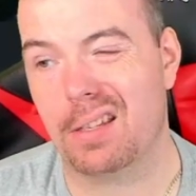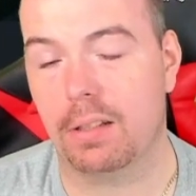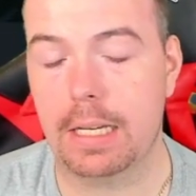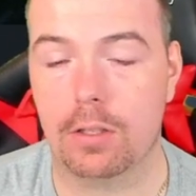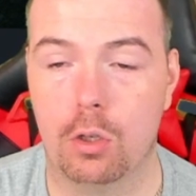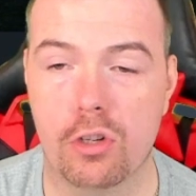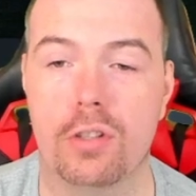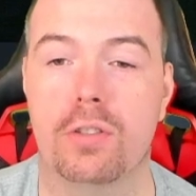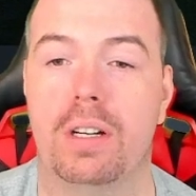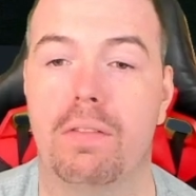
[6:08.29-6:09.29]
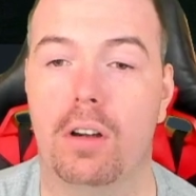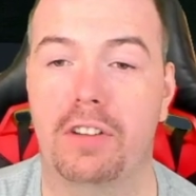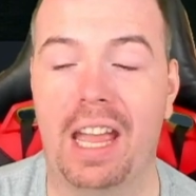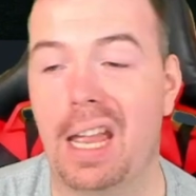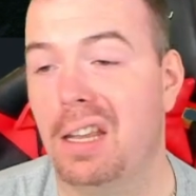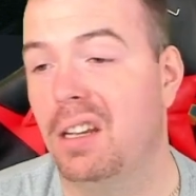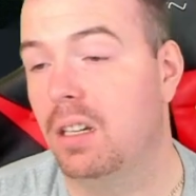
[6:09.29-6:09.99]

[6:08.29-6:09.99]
so less than 125k.